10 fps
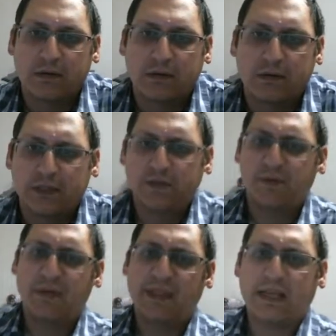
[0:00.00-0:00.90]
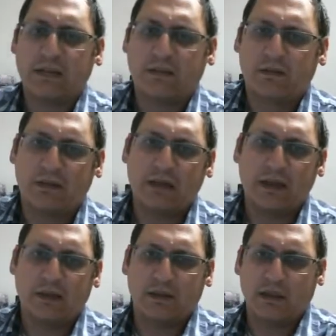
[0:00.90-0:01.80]
Seems to be like
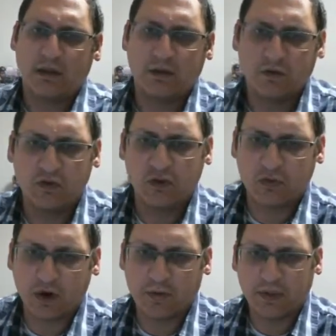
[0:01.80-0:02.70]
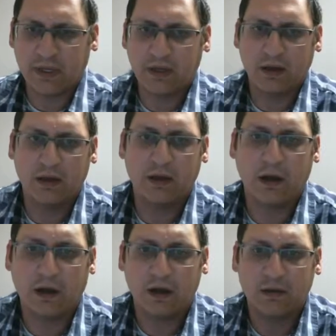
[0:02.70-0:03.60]
that Guja's probably
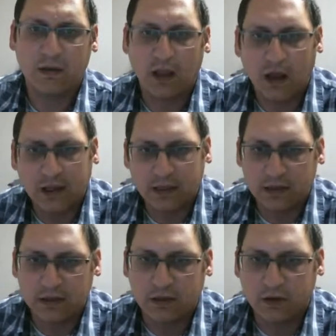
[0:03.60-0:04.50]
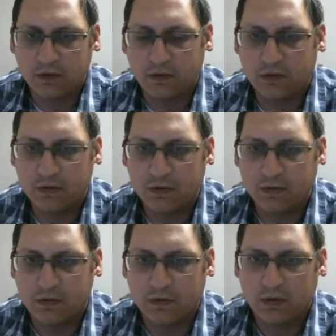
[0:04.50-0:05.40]
locked into
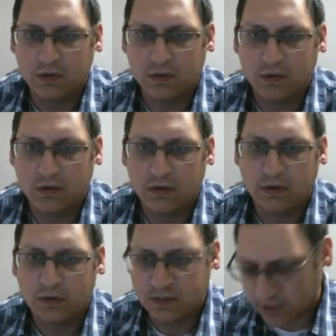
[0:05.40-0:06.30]
Sludge